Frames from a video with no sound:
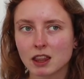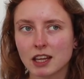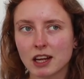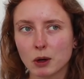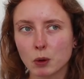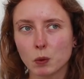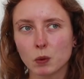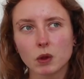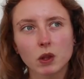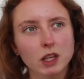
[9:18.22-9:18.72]

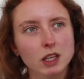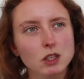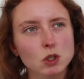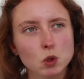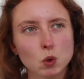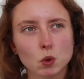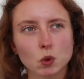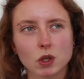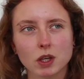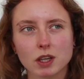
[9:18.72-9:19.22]
Now
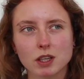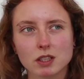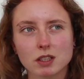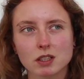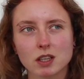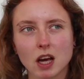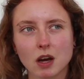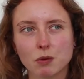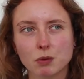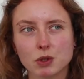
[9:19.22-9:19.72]
these
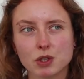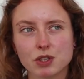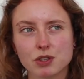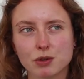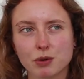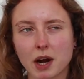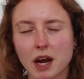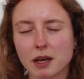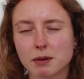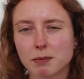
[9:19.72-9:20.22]
cookies I would
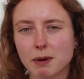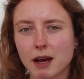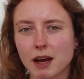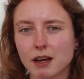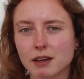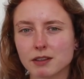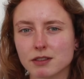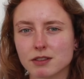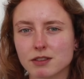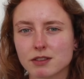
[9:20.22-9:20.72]
describe
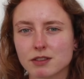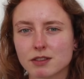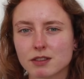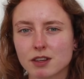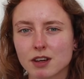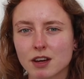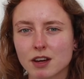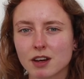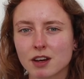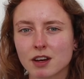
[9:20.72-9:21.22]

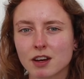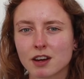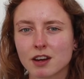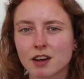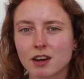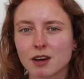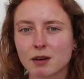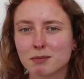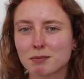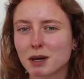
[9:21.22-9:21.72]
as
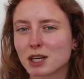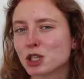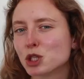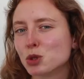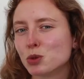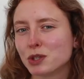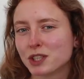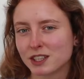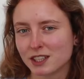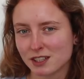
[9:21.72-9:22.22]

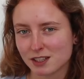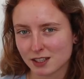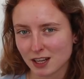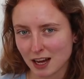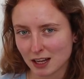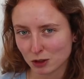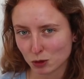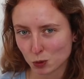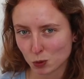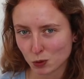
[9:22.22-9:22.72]
margarine
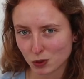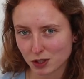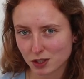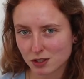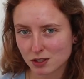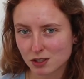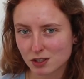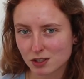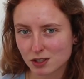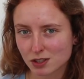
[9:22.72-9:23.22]
sand
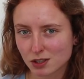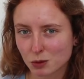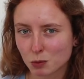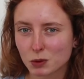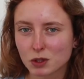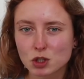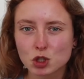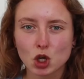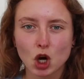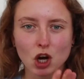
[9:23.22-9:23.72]
cookies
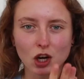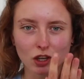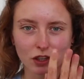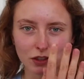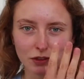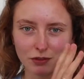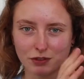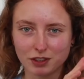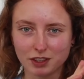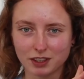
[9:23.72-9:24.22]
with
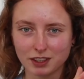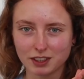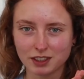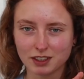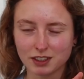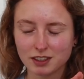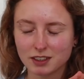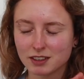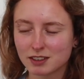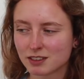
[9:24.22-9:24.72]
chocolate
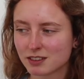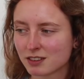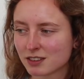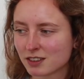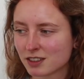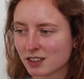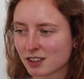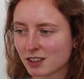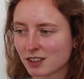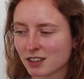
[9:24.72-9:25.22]
filling.
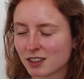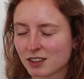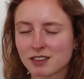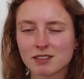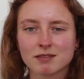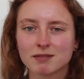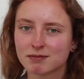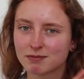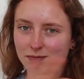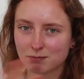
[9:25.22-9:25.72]

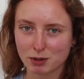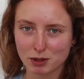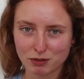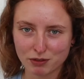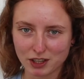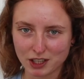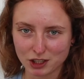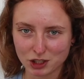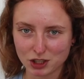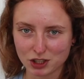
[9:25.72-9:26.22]

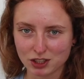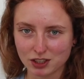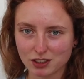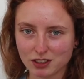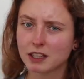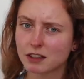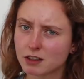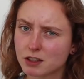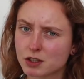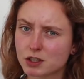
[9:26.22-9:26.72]
Perfection.
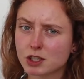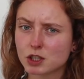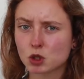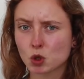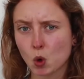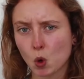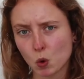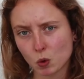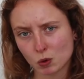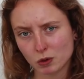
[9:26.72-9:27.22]
Then there's these
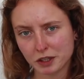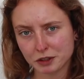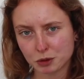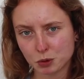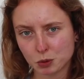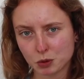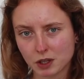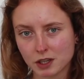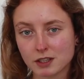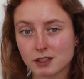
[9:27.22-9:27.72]
whole grain
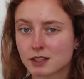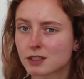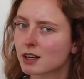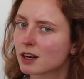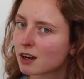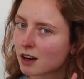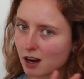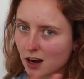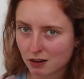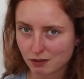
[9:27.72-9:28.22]
cookies
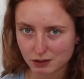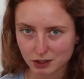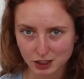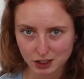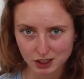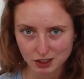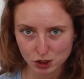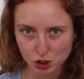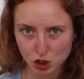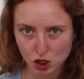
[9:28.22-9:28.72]

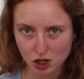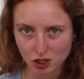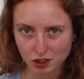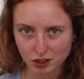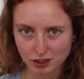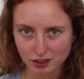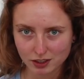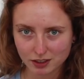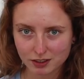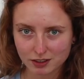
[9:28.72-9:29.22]
covered in
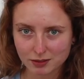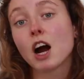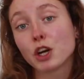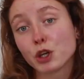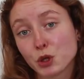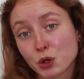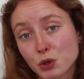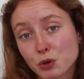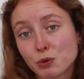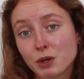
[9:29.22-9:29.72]
chocolate.
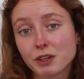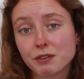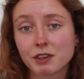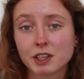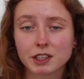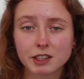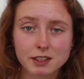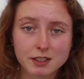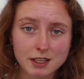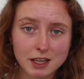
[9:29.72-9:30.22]
Are you
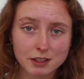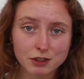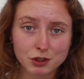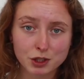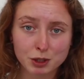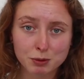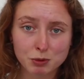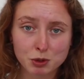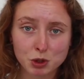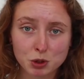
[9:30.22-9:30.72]
craving these ice
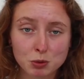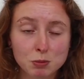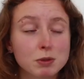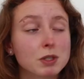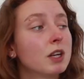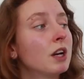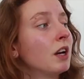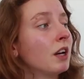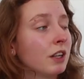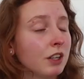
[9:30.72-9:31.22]
cream
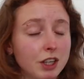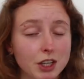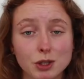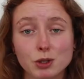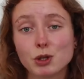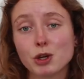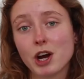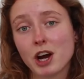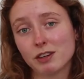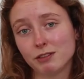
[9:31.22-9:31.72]
tubes? Here
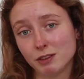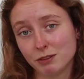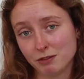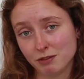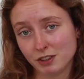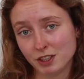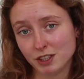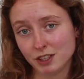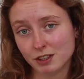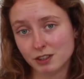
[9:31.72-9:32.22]
you have them
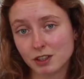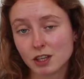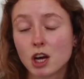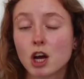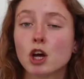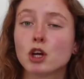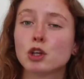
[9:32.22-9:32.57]
vegan.